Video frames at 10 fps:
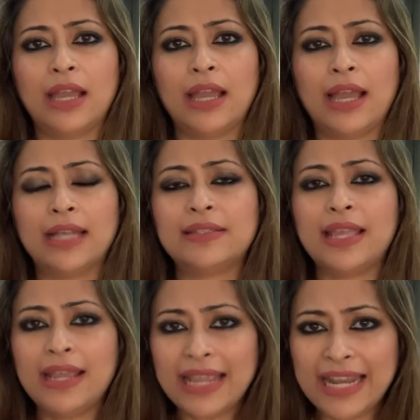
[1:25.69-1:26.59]
Has
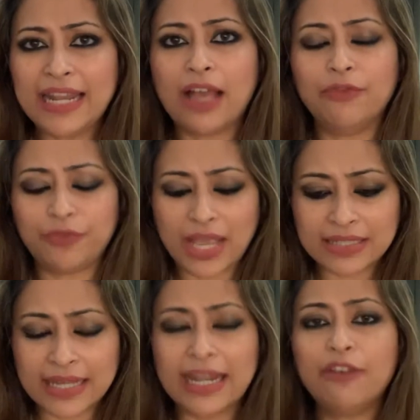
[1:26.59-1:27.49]

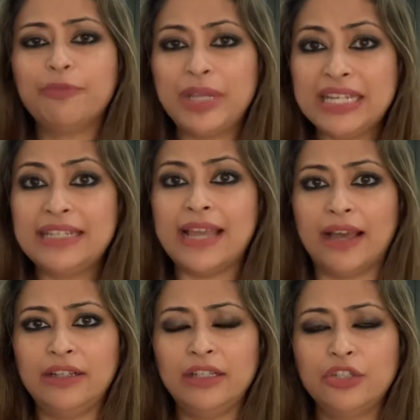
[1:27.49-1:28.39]
enough been
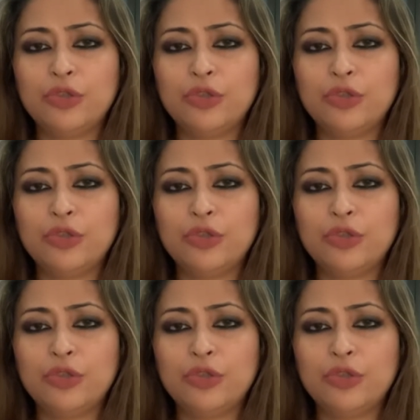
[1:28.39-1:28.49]
done